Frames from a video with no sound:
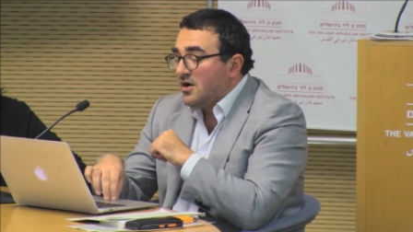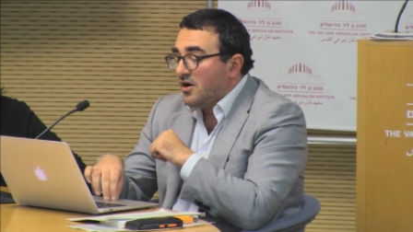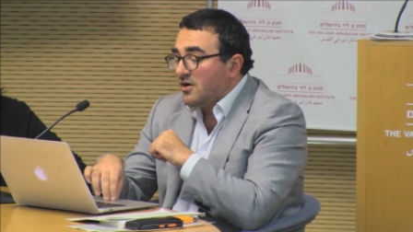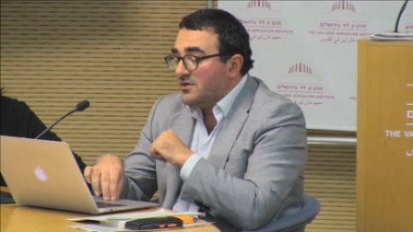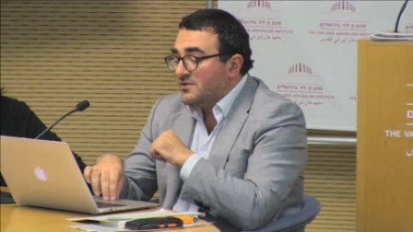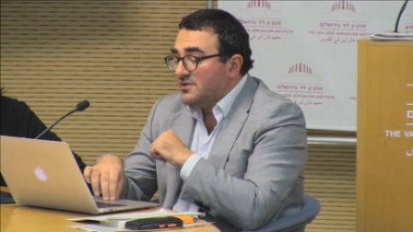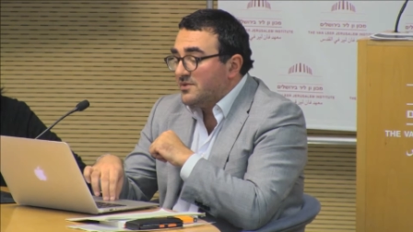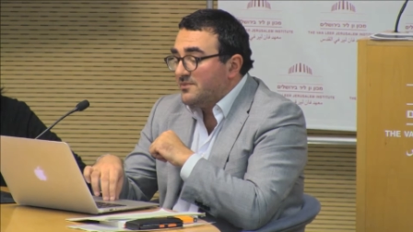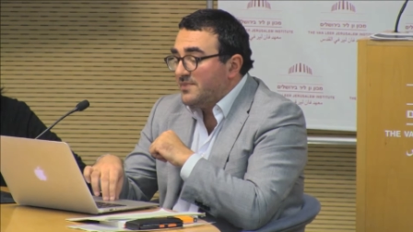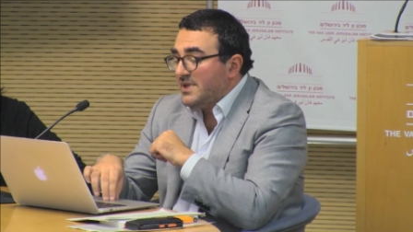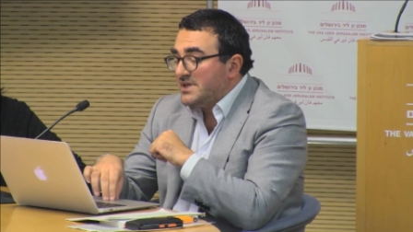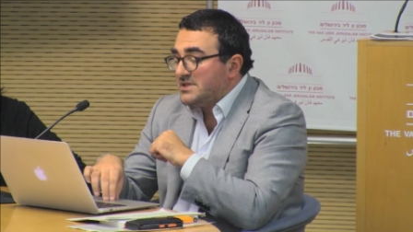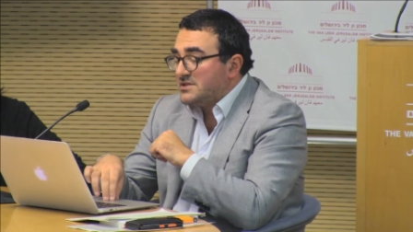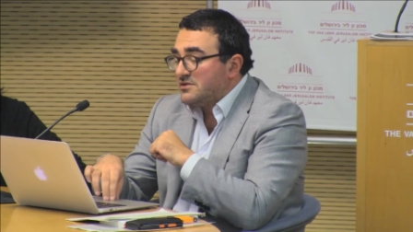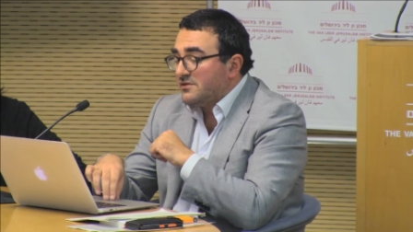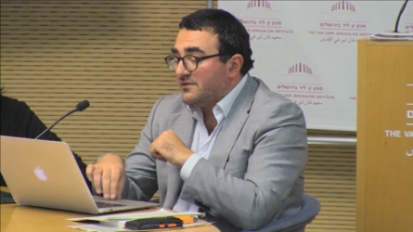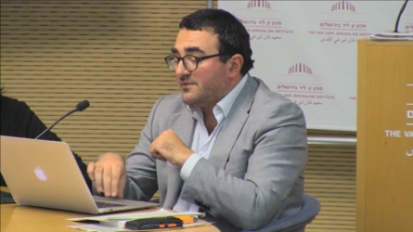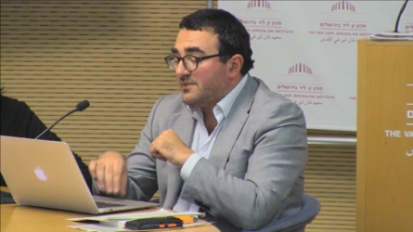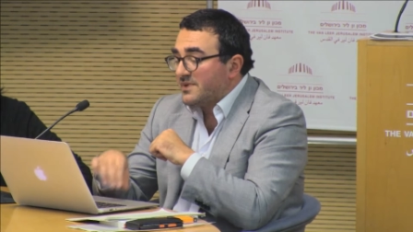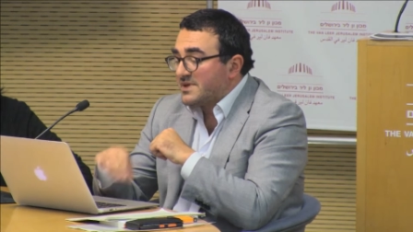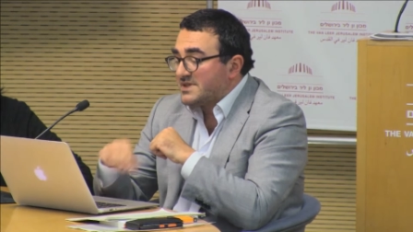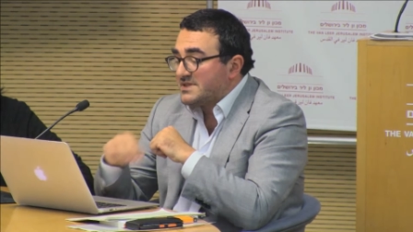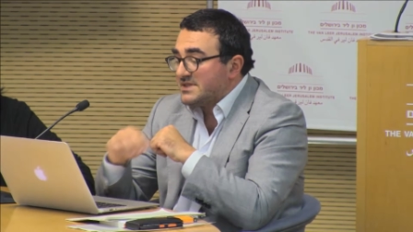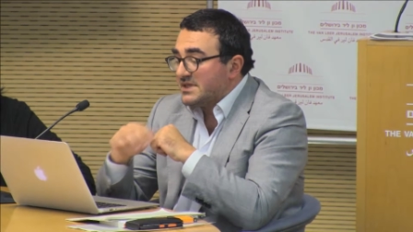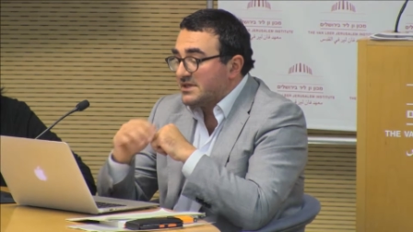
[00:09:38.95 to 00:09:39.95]
on the basis
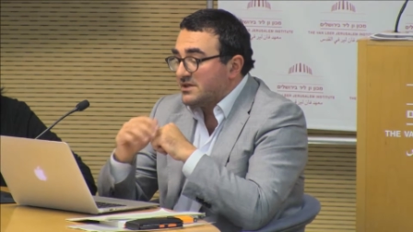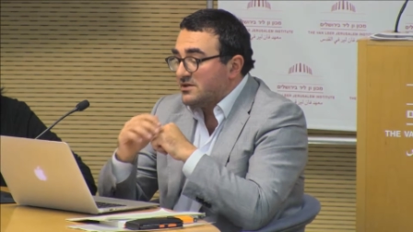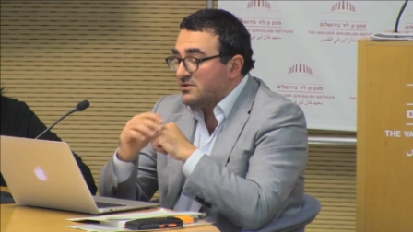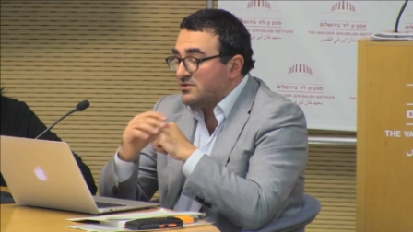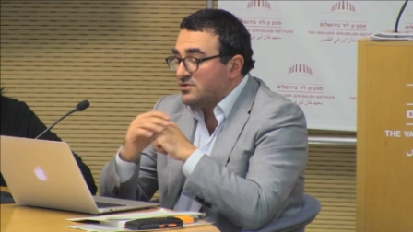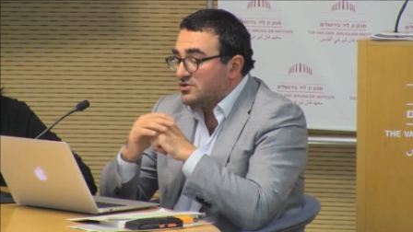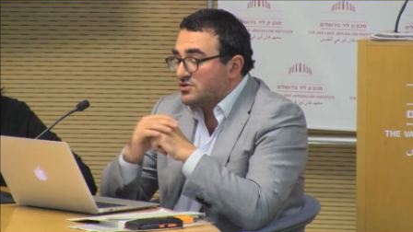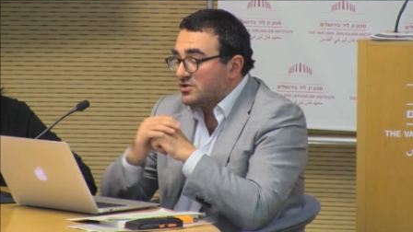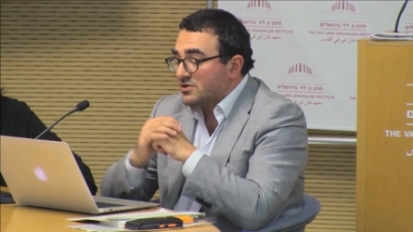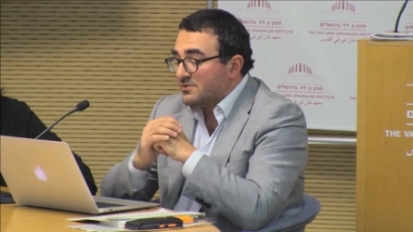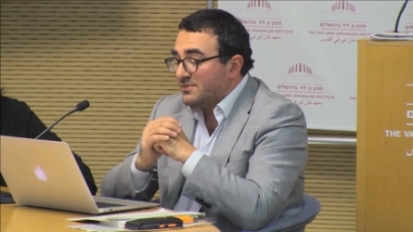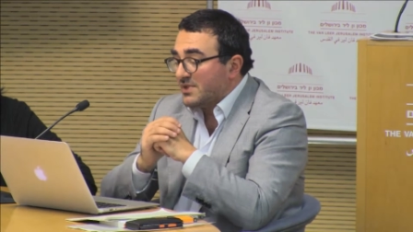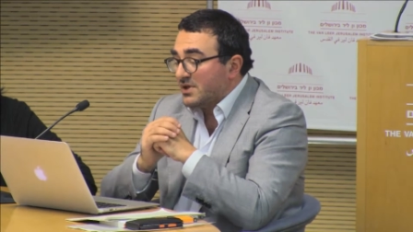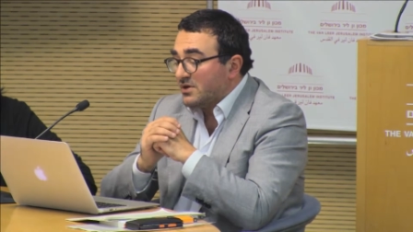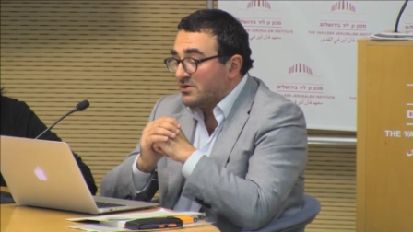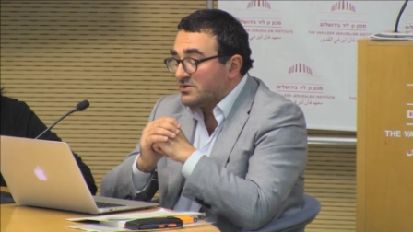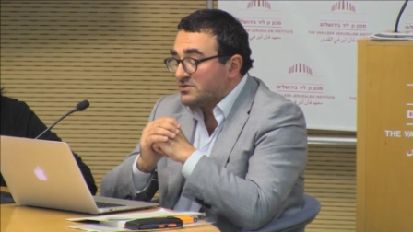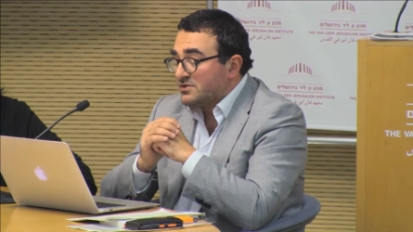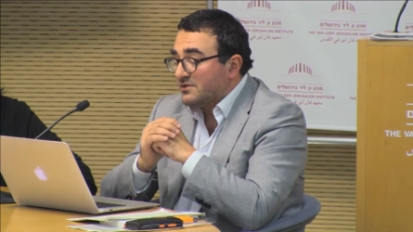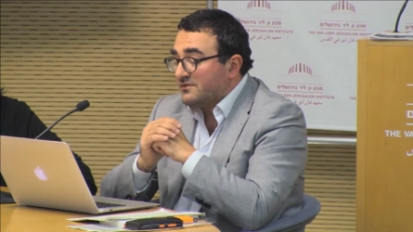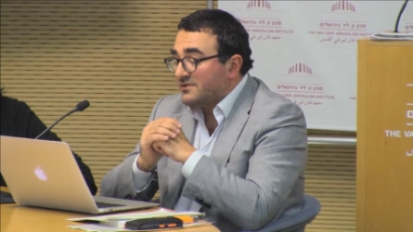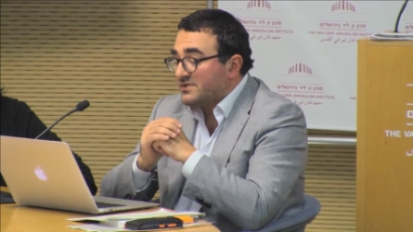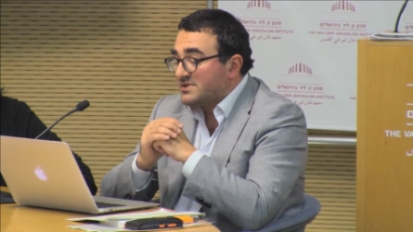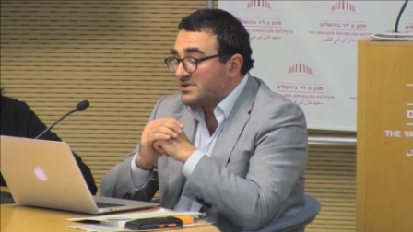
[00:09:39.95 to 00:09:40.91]
of persecution because of